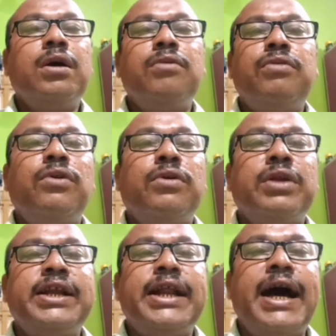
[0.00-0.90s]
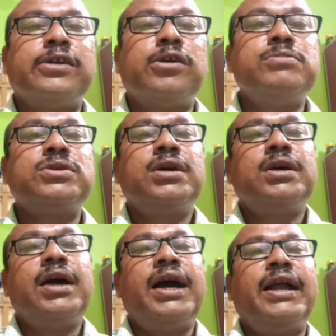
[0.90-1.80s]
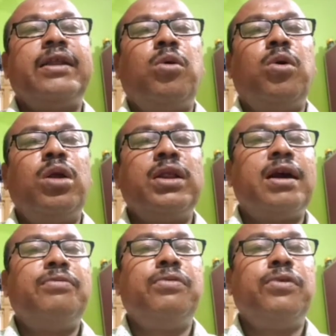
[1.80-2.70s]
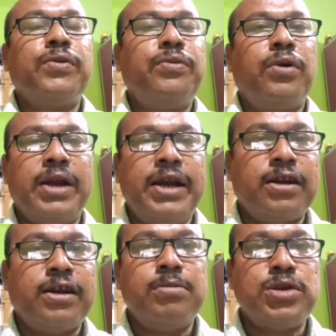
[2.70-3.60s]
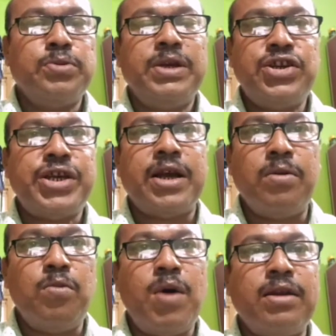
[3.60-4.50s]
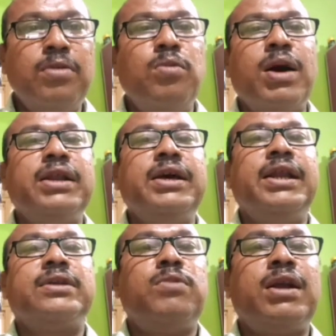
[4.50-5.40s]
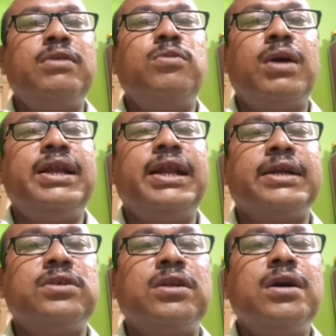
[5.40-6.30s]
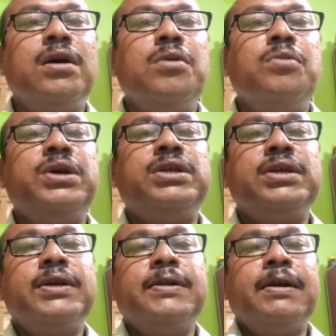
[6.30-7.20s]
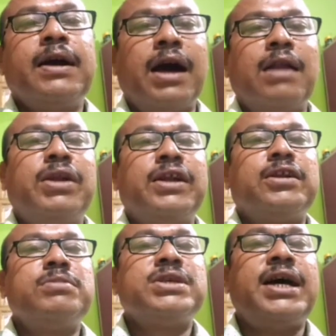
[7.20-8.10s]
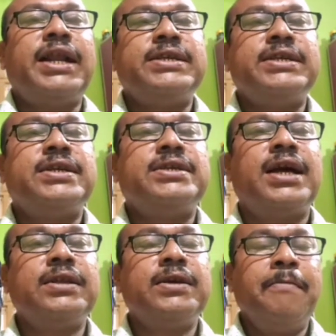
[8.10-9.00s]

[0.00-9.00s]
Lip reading: fluorine atoms, and all the 4 fluorine atoms will share one electron with carbon atoms, and as a result